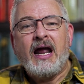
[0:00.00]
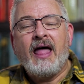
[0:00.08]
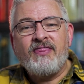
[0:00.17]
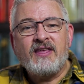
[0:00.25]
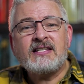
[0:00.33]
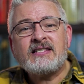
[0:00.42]

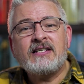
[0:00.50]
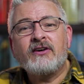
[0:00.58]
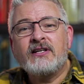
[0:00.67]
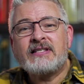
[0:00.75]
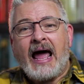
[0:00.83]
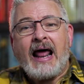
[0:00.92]
And this
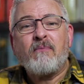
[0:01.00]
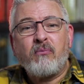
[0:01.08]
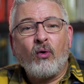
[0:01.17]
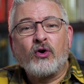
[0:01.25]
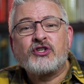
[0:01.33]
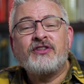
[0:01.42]
series had a
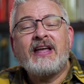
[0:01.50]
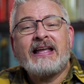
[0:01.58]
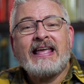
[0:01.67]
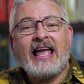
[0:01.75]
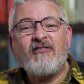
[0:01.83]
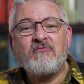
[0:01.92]
portion
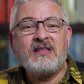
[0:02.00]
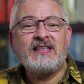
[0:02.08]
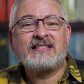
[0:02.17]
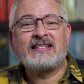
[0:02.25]
that gave me the